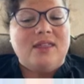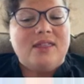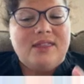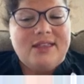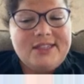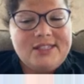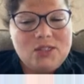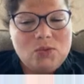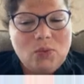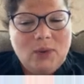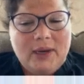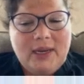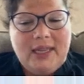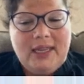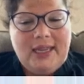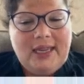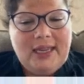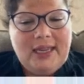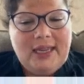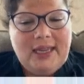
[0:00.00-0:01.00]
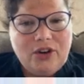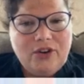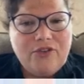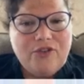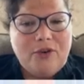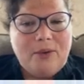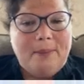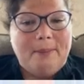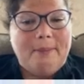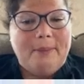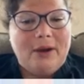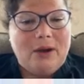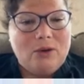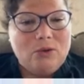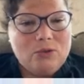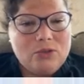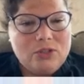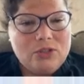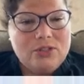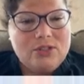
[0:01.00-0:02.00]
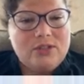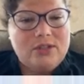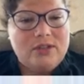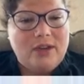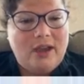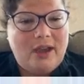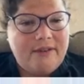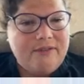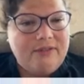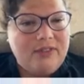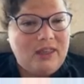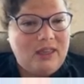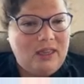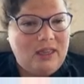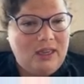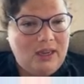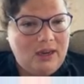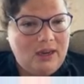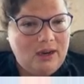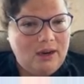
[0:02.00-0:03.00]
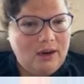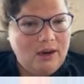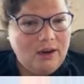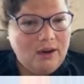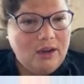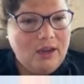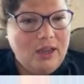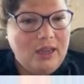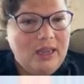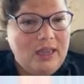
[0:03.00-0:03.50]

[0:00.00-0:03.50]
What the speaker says: This one here, for most of the year,